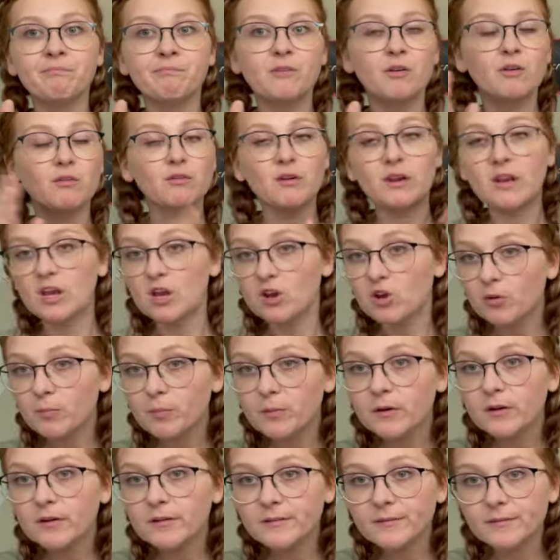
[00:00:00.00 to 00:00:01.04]
reading
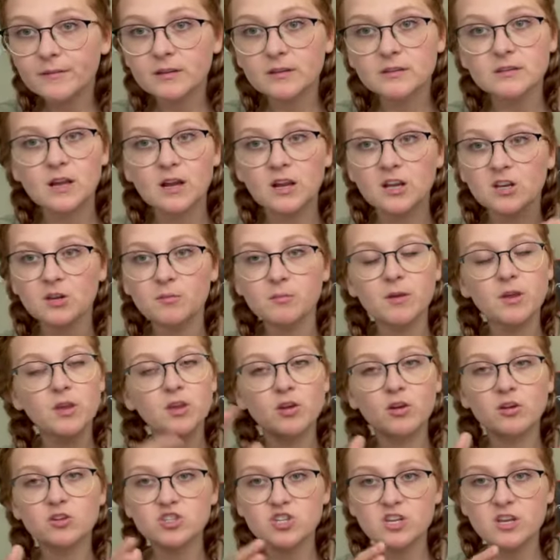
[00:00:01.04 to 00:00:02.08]
Cooper, is that going to be
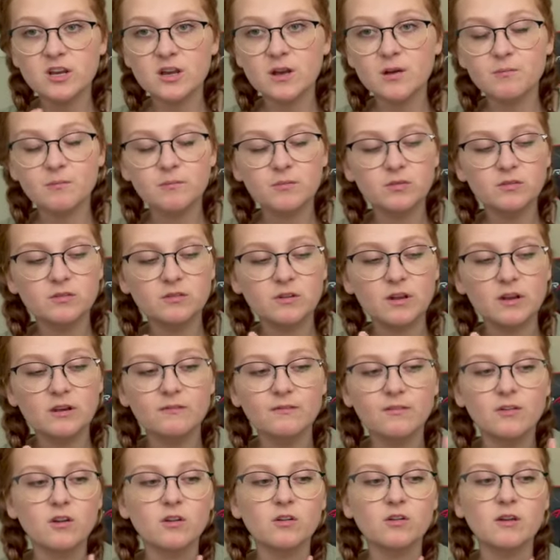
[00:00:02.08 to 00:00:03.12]
your jam? Kind of
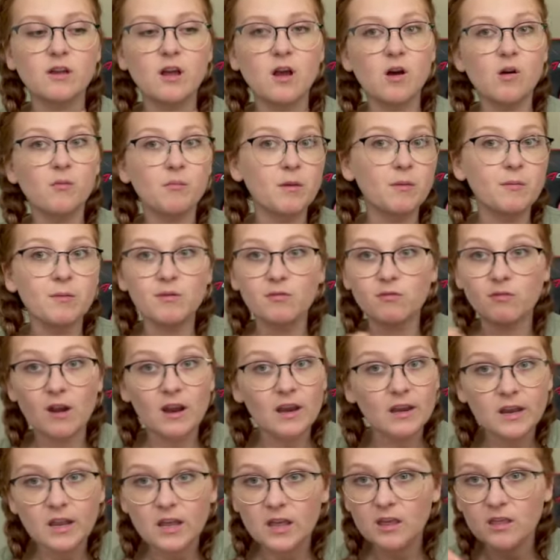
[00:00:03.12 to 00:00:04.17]
figuring out, maybe
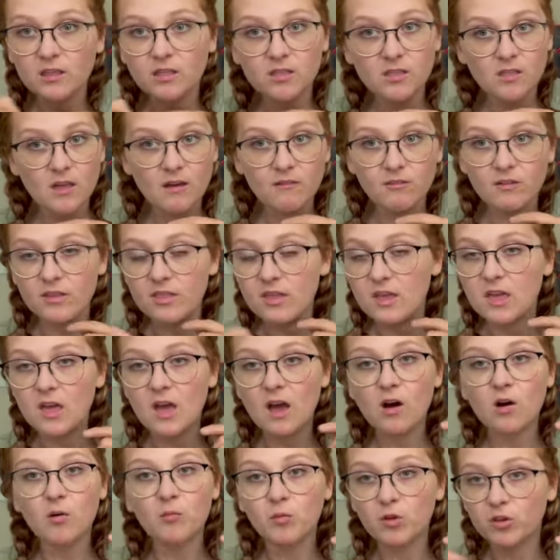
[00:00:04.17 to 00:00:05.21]
writing everything
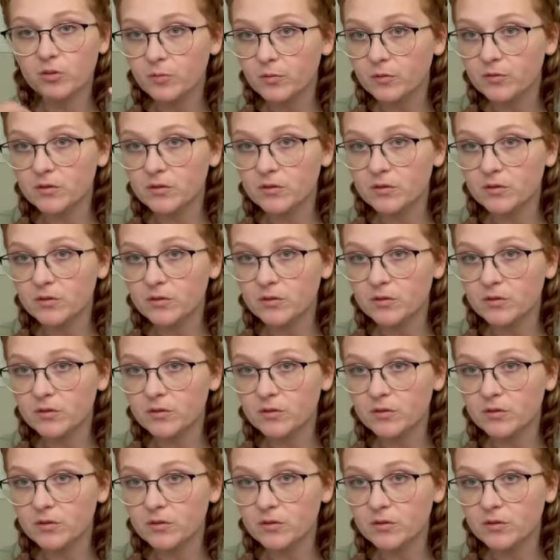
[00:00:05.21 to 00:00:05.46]
out multiple